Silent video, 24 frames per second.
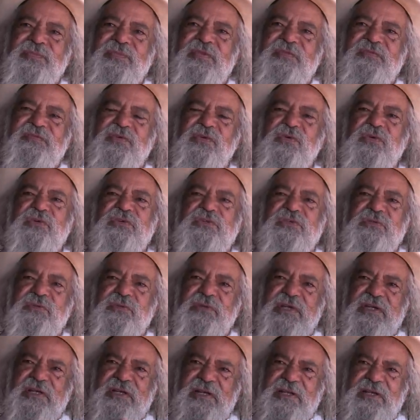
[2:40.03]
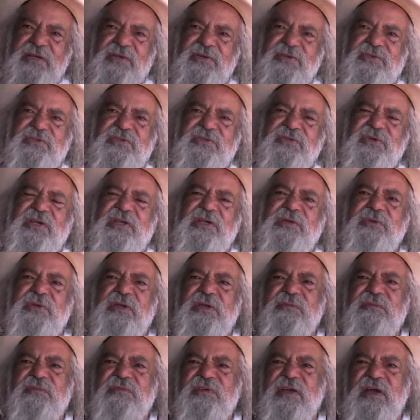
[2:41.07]
forced to wear clothes straight
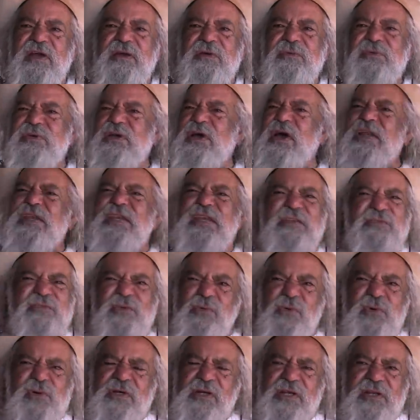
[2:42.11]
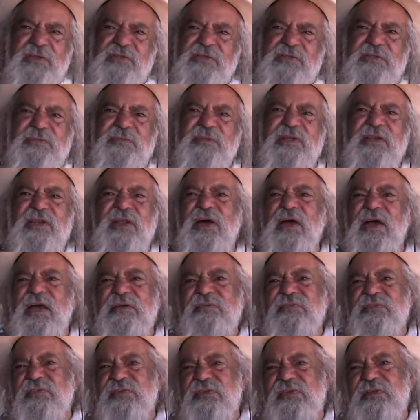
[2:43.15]
away. I never wore clothes in my
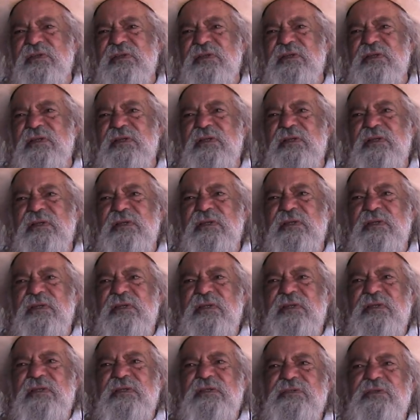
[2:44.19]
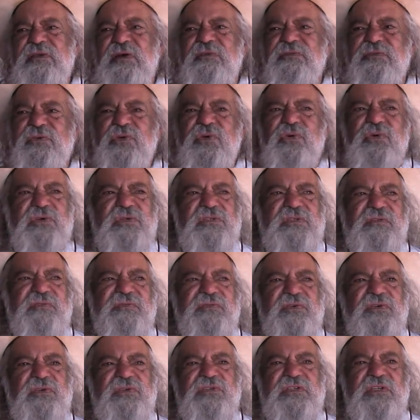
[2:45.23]
life. So of course, the
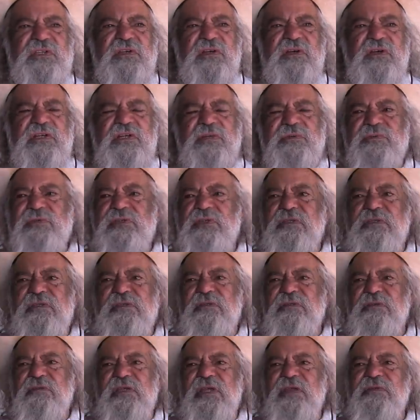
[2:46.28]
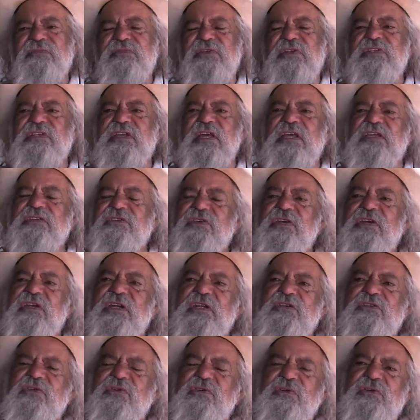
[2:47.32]
first thing I did was, every chance I had,
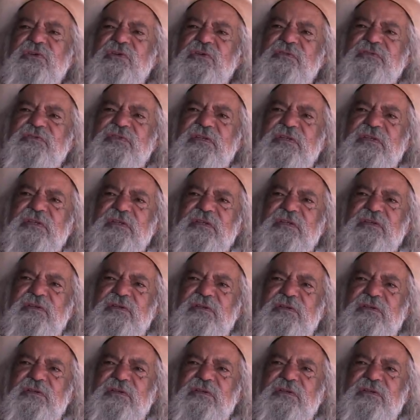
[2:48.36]
I took it off and